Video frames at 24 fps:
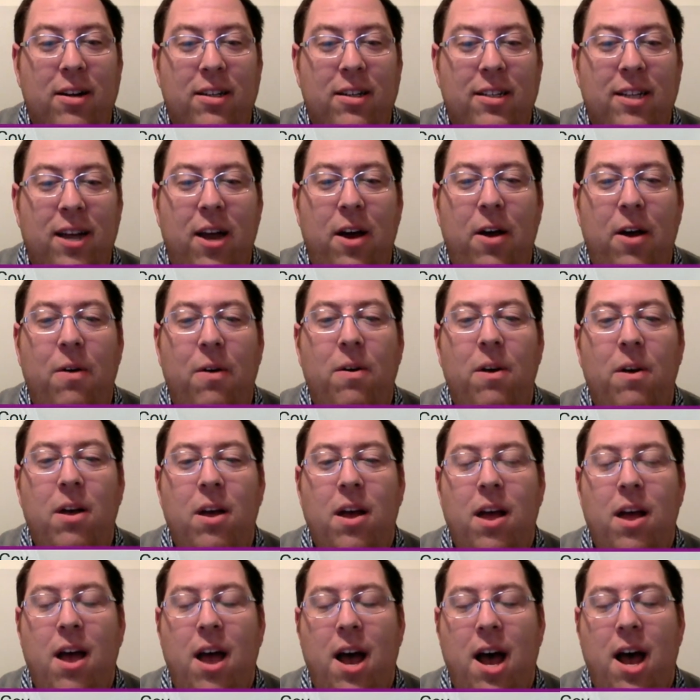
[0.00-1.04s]
So
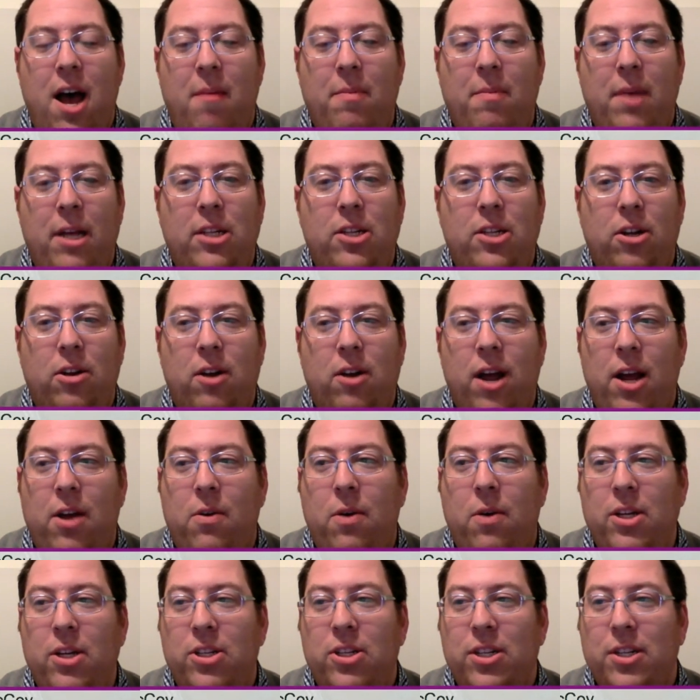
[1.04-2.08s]
that's a great
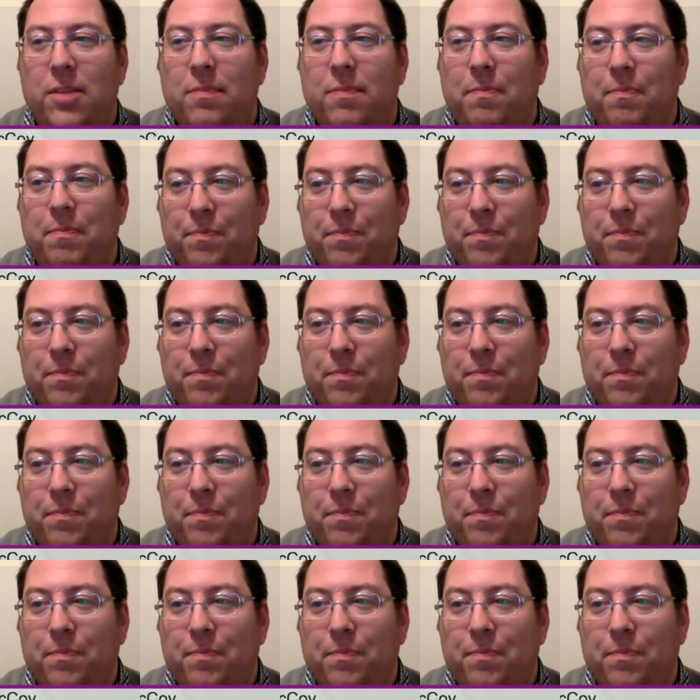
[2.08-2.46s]
question.